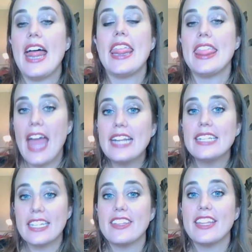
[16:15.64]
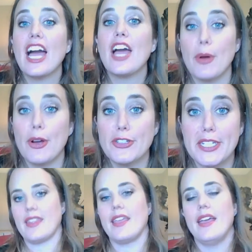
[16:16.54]
that is everything I
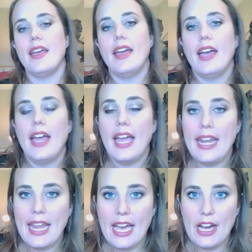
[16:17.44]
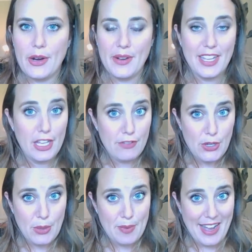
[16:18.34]
purchased. Now, if you
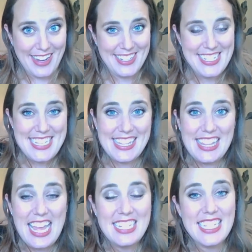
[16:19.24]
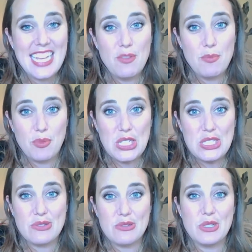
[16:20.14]
don't mind, let's kind of
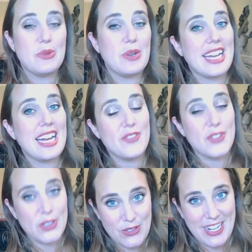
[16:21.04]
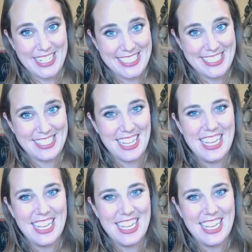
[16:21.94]
breeze through what I got for gratis